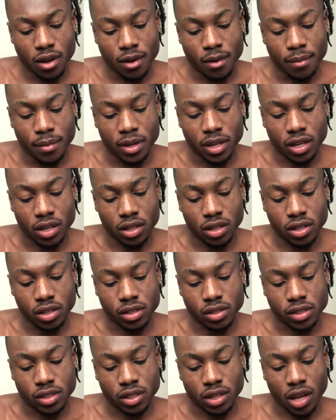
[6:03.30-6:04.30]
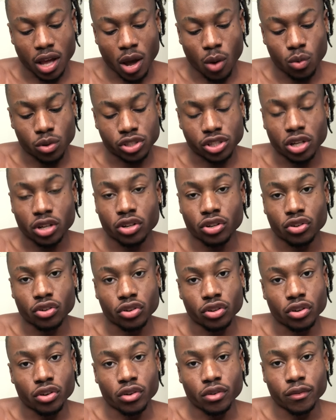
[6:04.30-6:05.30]
because I want y'all to grow
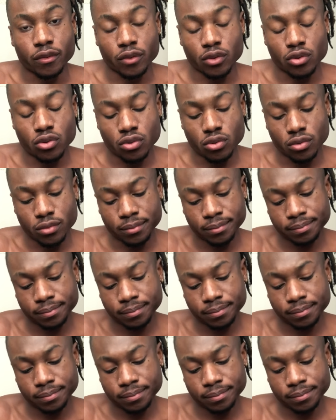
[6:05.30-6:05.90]
your own food,